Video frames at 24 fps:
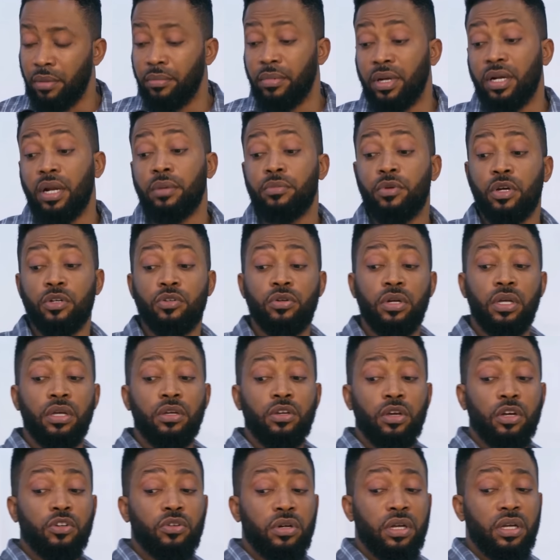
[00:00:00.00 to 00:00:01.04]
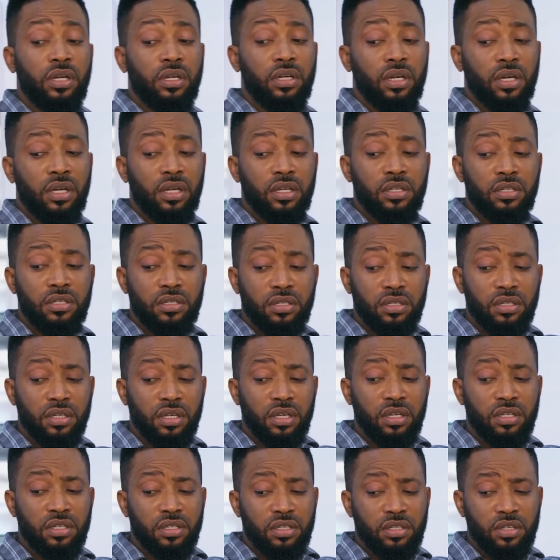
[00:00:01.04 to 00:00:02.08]
Madam, your drink
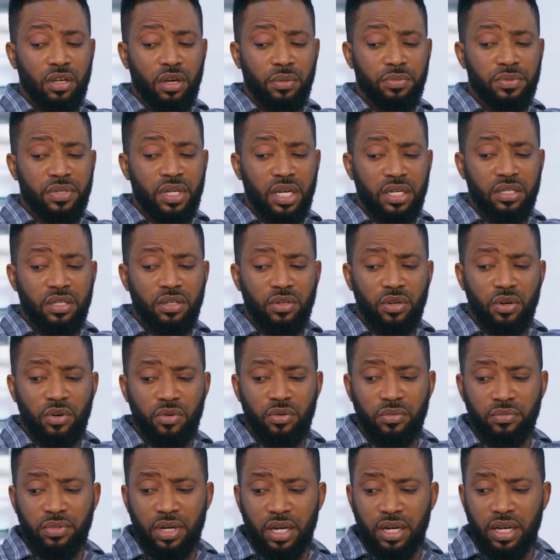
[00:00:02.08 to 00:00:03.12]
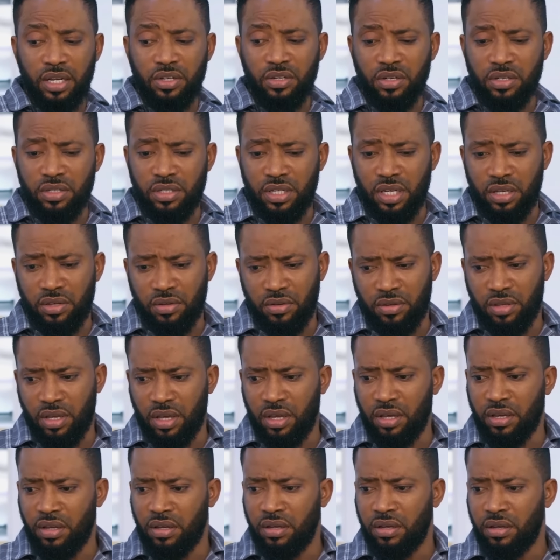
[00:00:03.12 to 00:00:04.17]
is upstairs in your room. Can I just take you there?
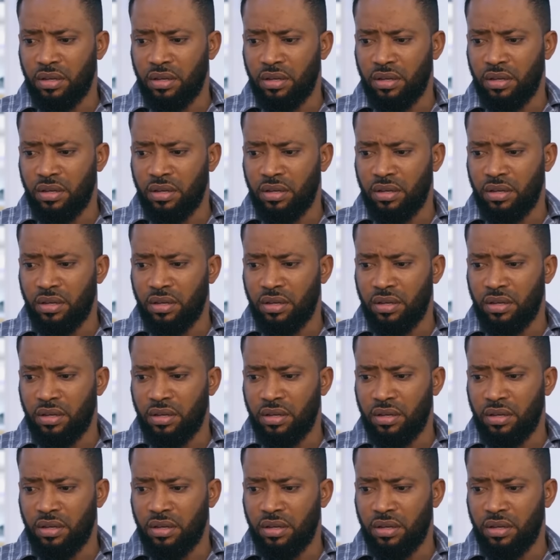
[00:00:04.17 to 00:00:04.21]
